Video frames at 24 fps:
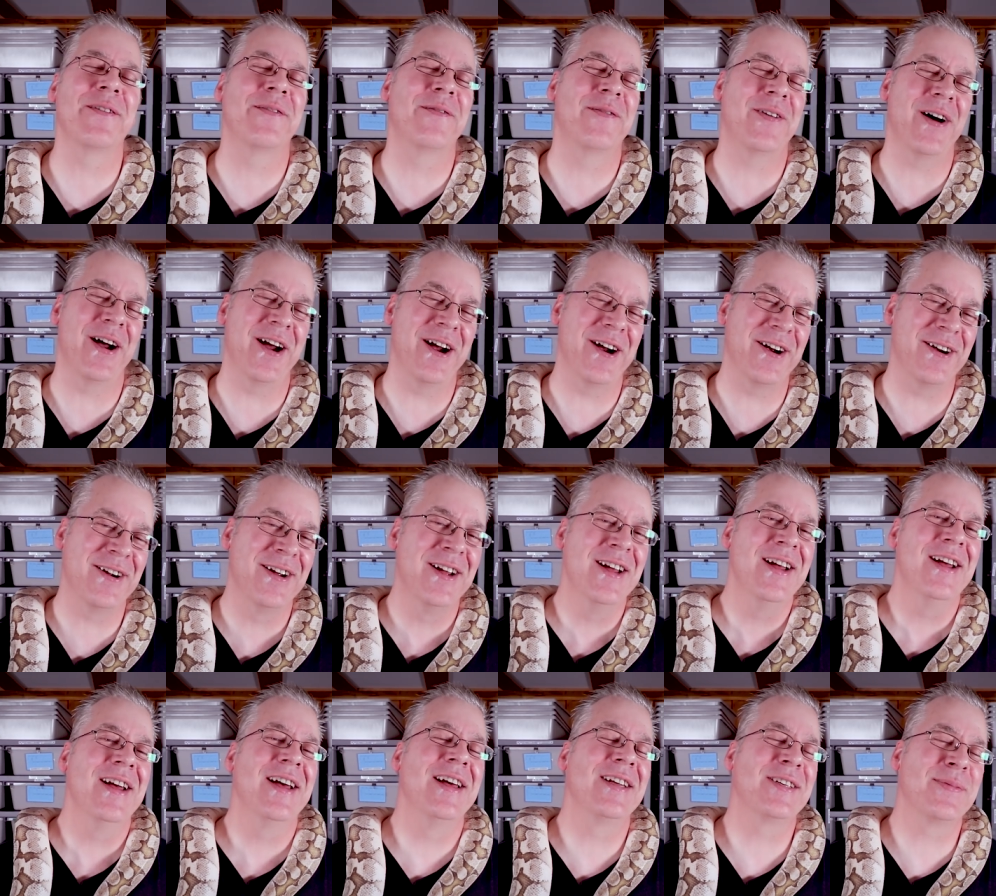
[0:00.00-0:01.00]
the fire.
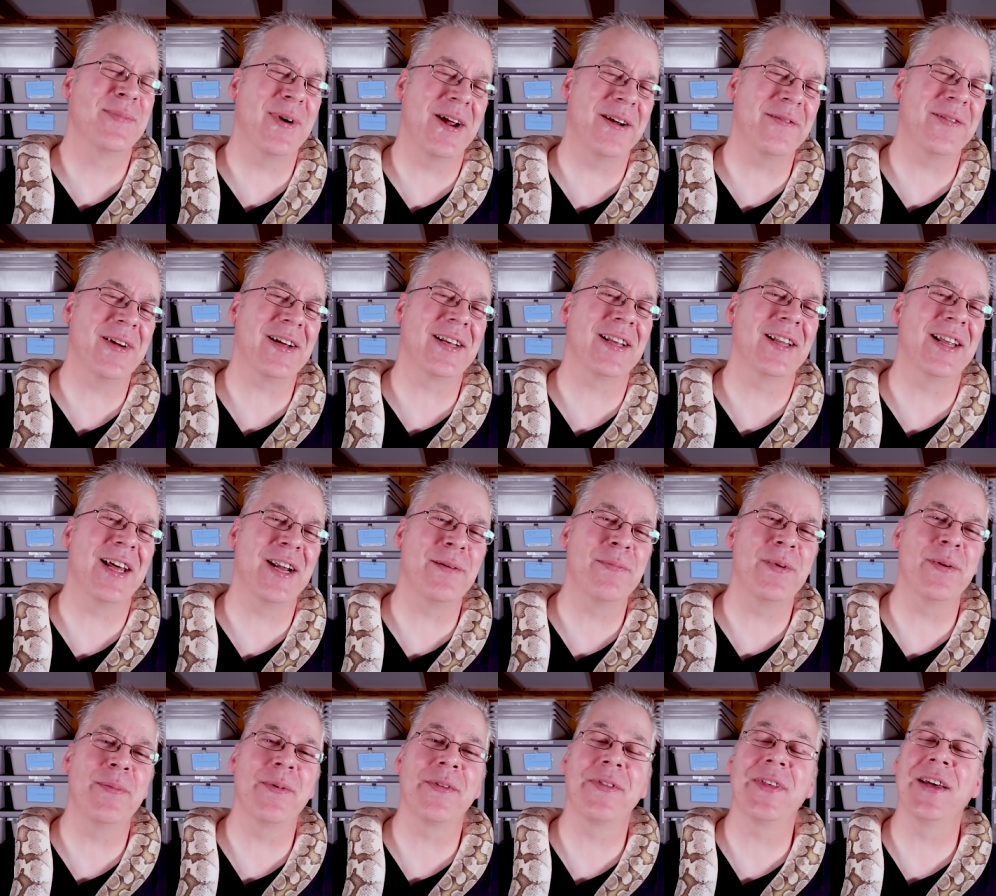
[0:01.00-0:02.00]
As a matter of fact, a lot of
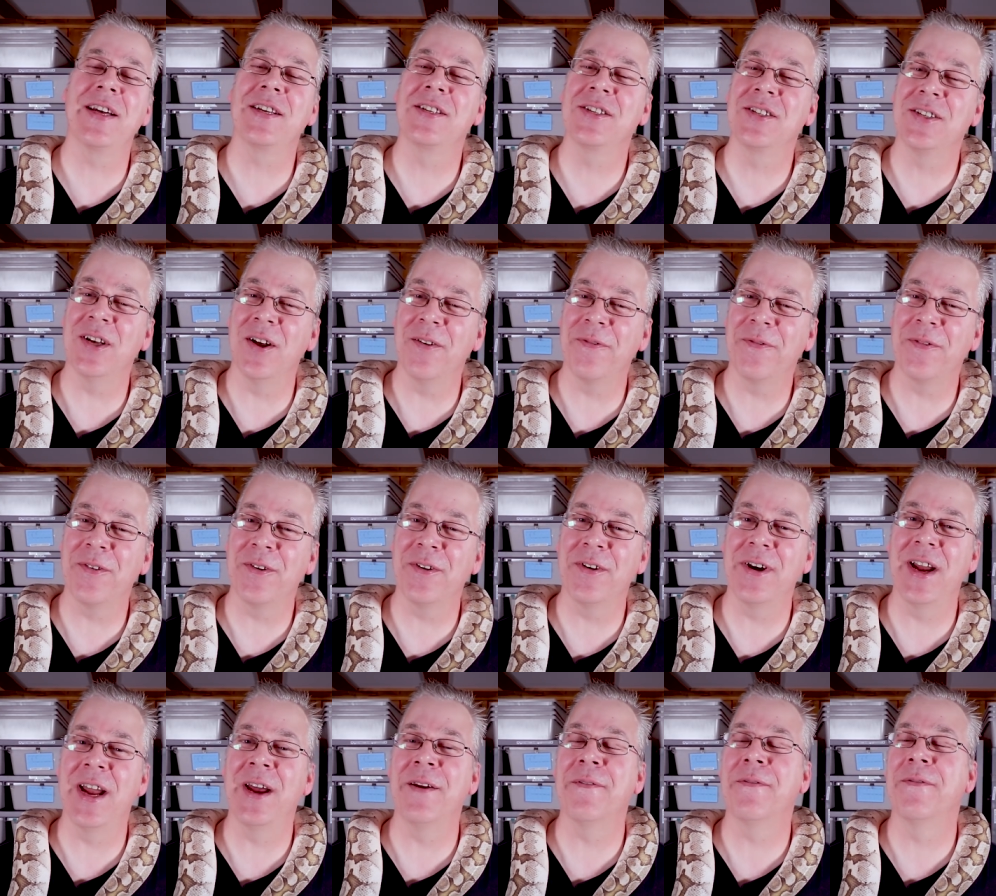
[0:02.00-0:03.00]
people think
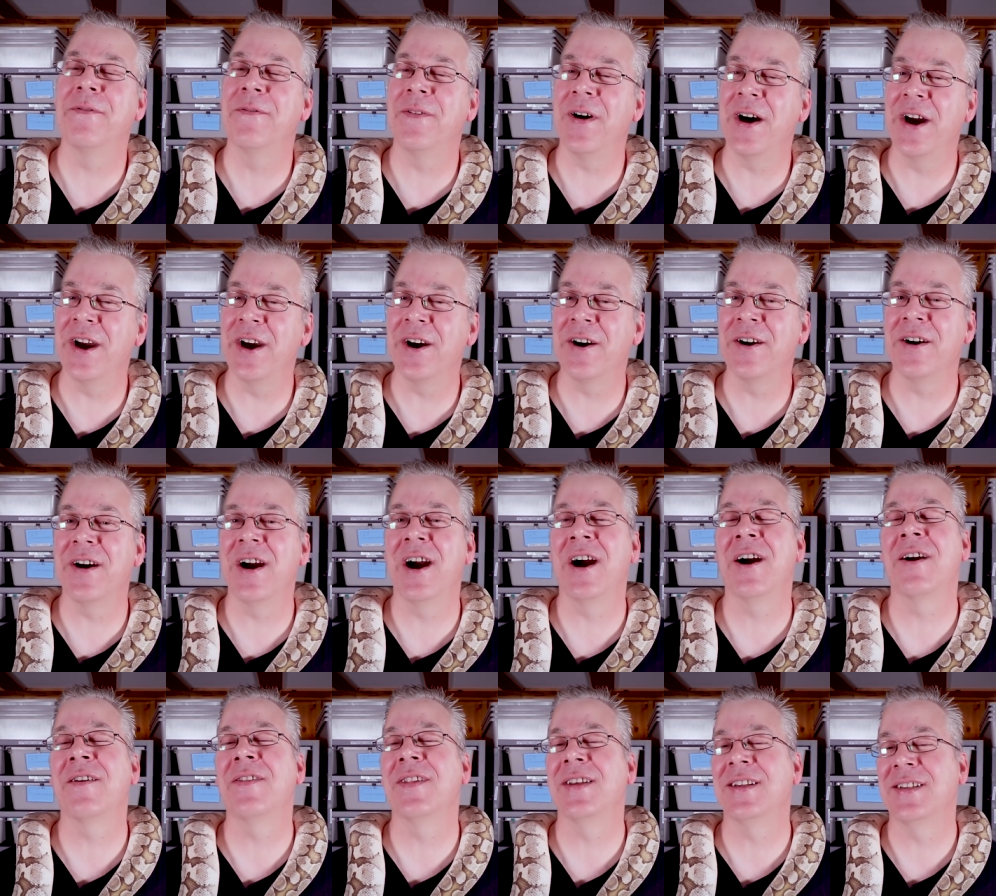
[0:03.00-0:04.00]
sulfur and fire
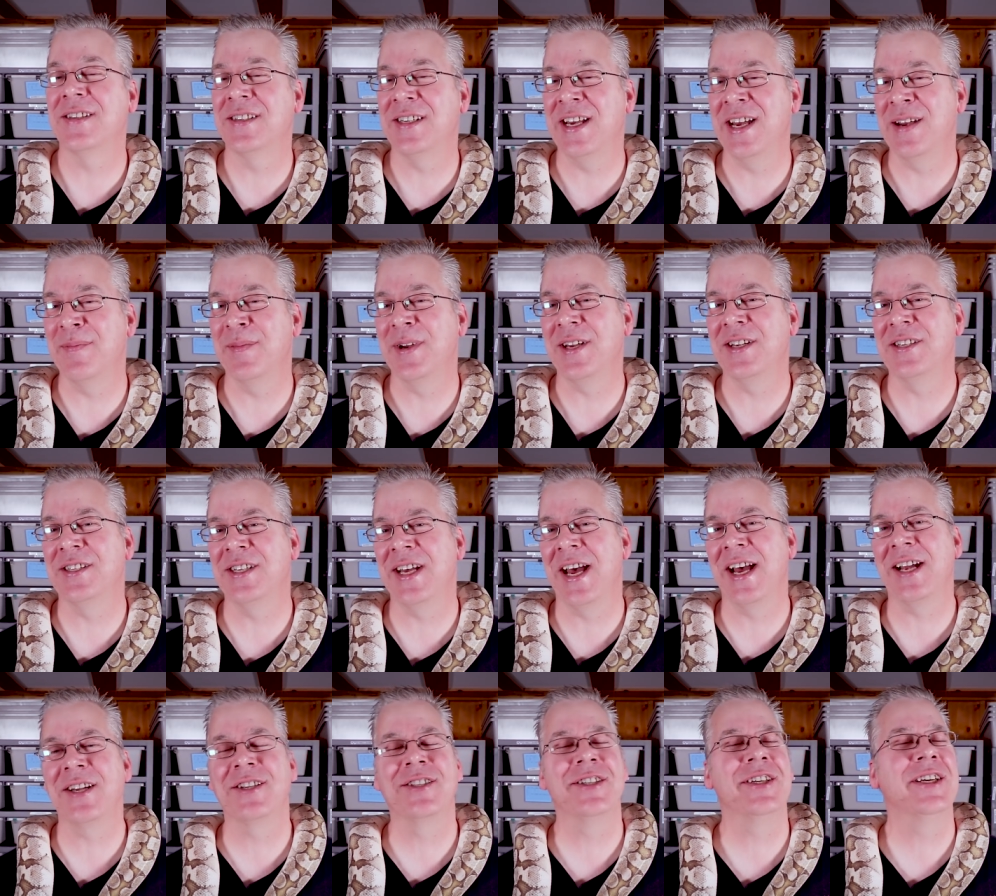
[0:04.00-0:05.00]
are the same
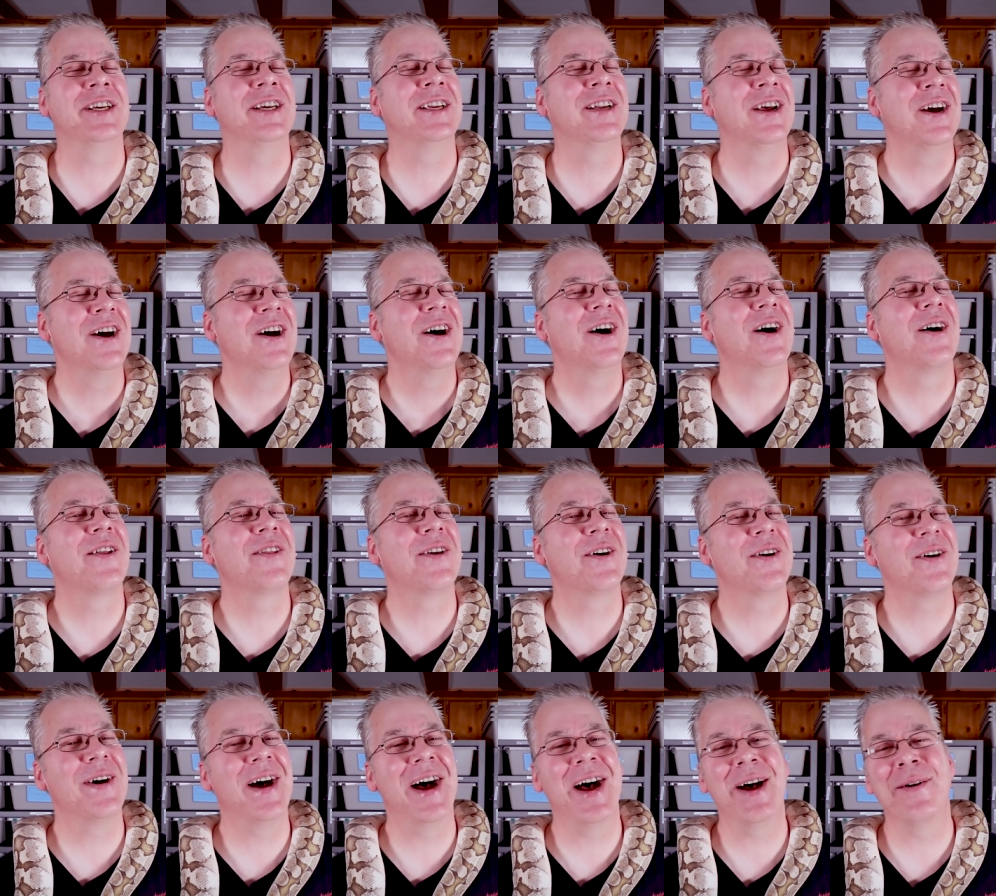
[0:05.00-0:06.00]
exact gene,
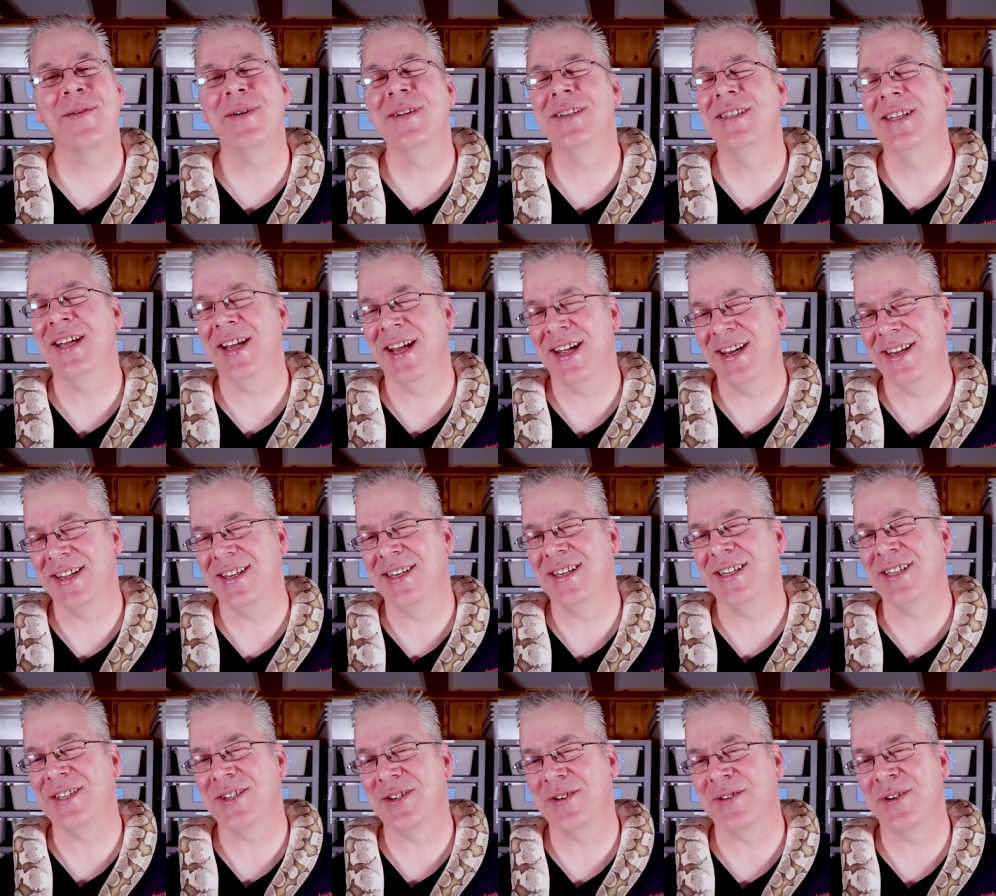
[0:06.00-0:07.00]
although I would tend to
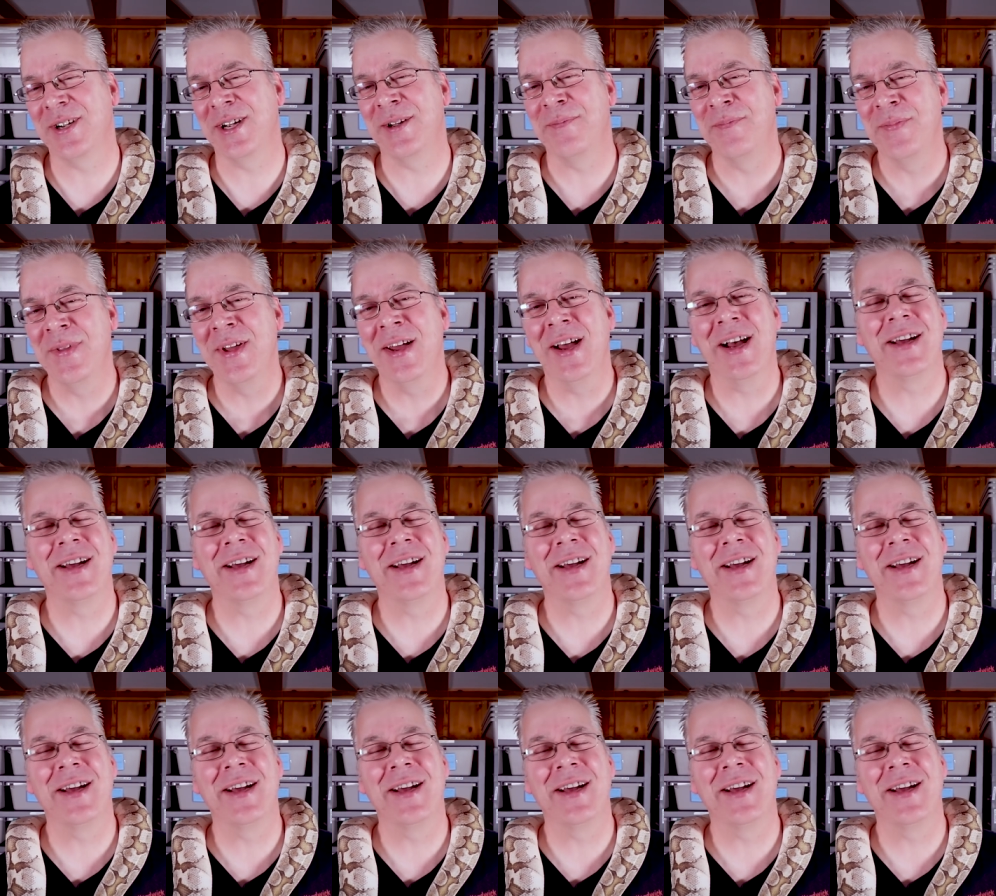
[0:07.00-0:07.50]
disagree.